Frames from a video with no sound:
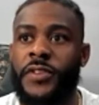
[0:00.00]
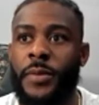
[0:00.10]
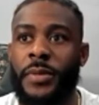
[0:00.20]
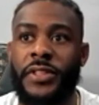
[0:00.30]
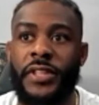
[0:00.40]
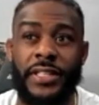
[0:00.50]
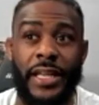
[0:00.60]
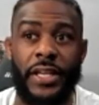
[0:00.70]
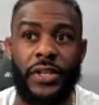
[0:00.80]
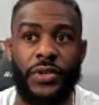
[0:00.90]
some of the
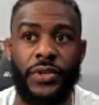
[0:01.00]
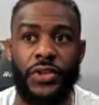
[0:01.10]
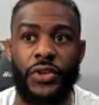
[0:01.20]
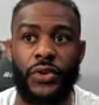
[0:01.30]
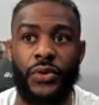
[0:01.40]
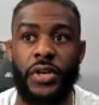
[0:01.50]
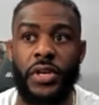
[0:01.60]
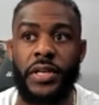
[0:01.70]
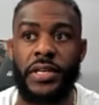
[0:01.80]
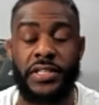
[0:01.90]
things that he used to
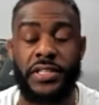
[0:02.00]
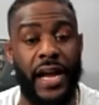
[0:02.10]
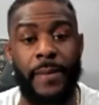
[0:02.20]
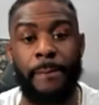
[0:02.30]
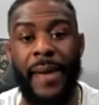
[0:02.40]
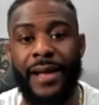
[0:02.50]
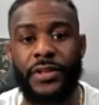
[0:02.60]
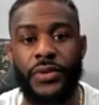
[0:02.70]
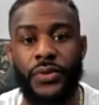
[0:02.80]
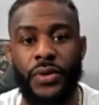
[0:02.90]
do, he's gotten
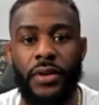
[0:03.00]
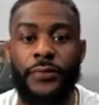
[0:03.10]
back to.